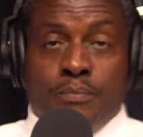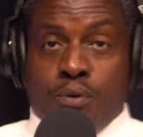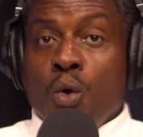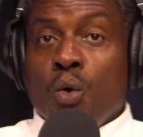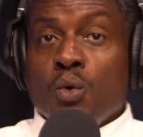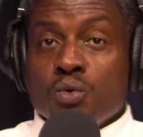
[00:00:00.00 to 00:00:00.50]

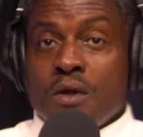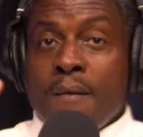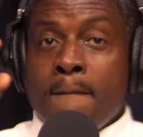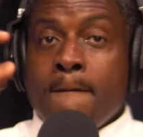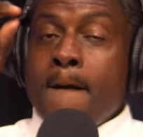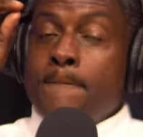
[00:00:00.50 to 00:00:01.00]
pros.
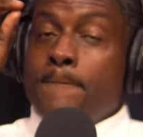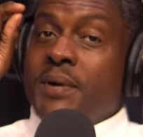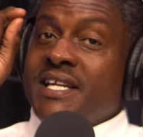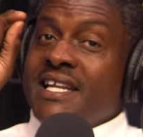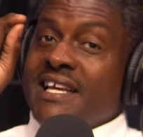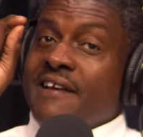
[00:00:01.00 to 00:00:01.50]

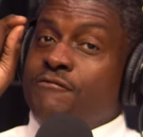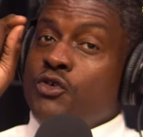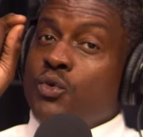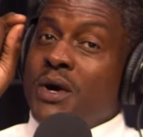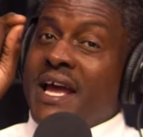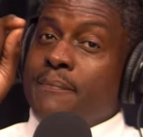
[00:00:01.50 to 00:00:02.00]
But if
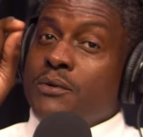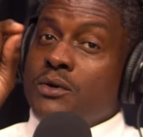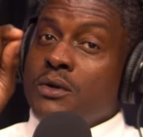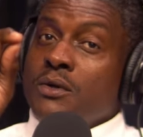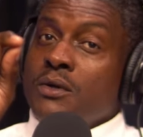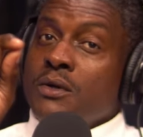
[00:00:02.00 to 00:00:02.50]
you were able
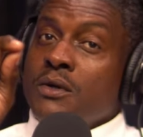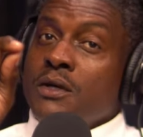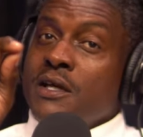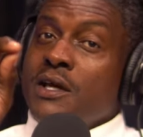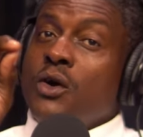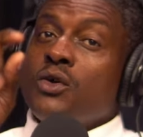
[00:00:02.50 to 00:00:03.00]
to,
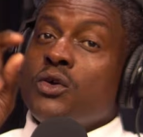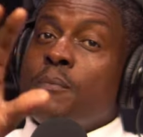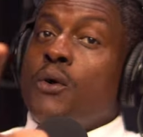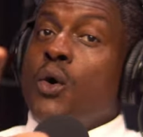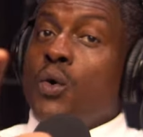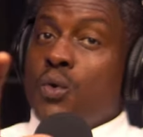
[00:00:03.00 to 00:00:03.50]
here go to
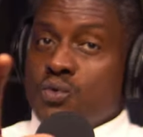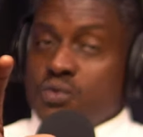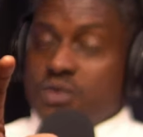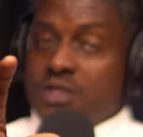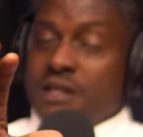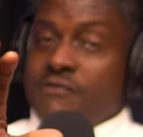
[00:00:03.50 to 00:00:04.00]

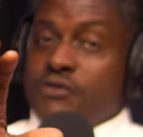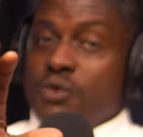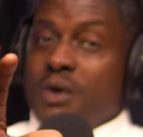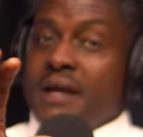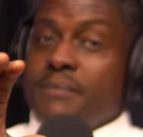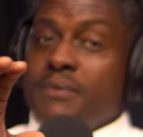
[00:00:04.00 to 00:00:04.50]
pros. If
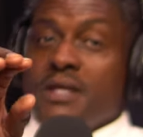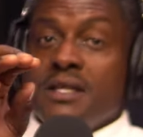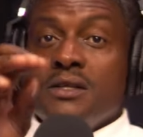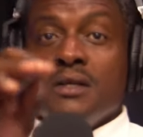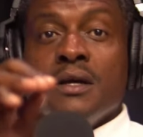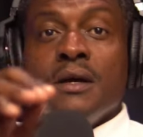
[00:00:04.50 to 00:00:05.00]
you were able
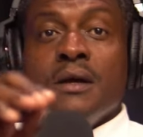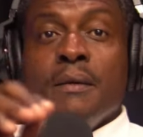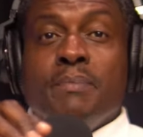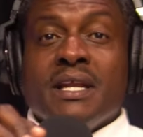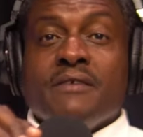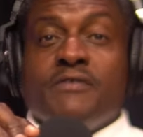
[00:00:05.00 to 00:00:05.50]
to
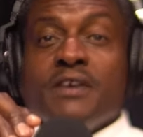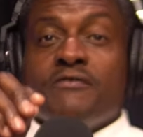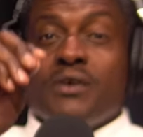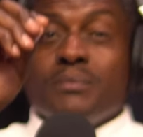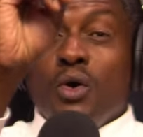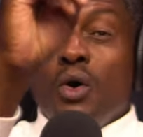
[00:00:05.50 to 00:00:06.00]
benefit
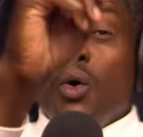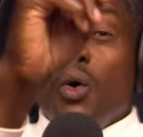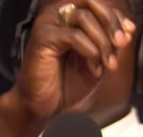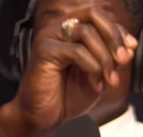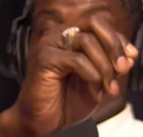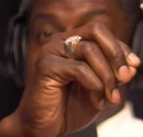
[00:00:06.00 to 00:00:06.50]
from your
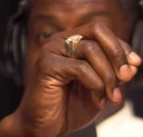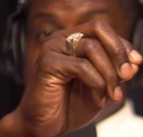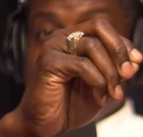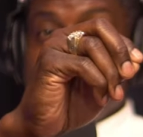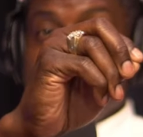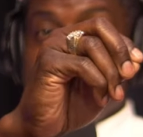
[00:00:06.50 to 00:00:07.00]
own
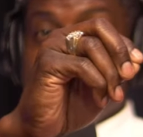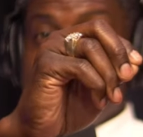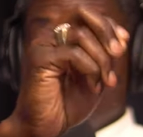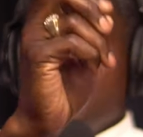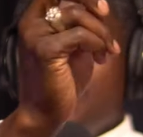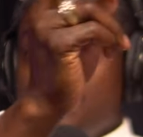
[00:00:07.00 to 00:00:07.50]
name,
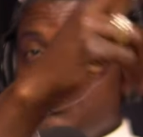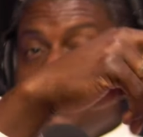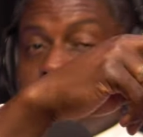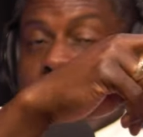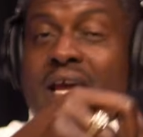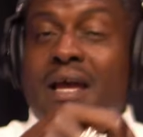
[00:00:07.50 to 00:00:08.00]
which is
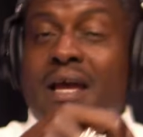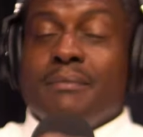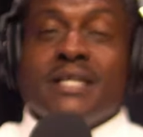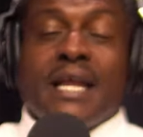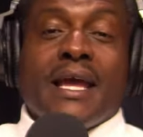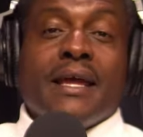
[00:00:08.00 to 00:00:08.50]
which your
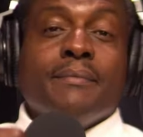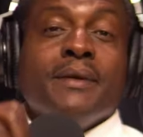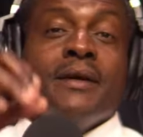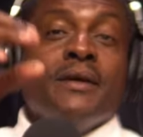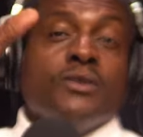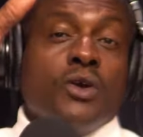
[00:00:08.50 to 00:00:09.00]
family name,
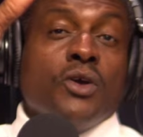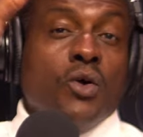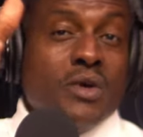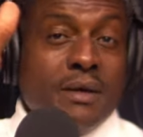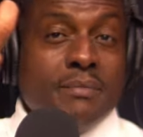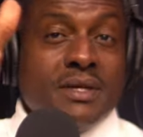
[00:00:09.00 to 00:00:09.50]
your
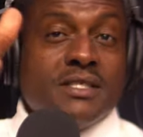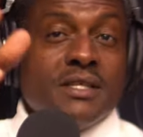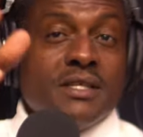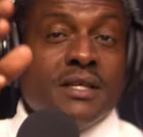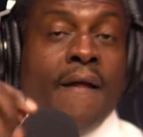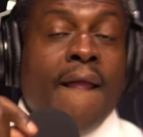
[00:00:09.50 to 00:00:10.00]
own
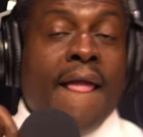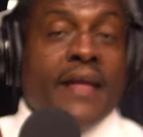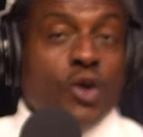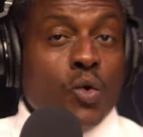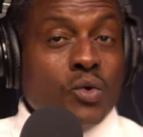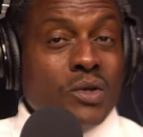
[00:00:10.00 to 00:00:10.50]
image,
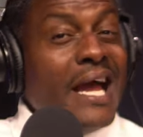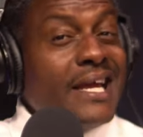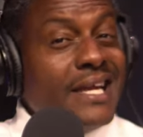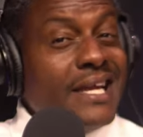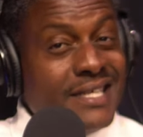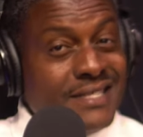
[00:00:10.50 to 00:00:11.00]
and your own
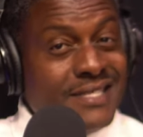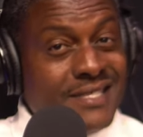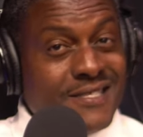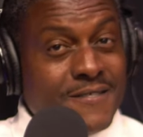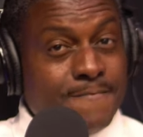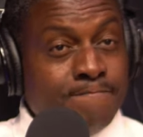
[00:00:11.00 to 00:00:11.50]

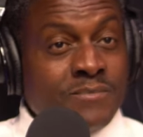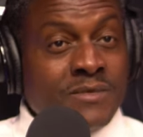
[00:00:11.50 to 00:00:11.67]
likeness.